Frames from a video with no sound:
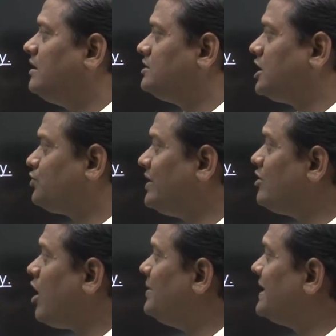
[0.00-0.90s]
The twin
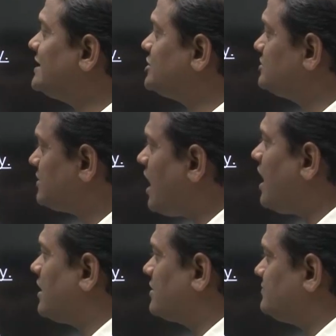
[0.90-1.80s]
obligations
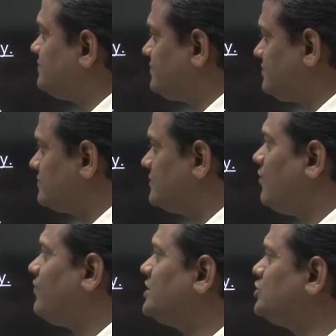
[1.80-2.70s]
are
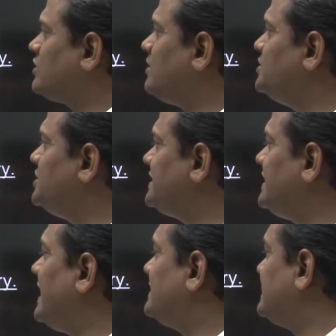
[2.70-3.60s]
first to community and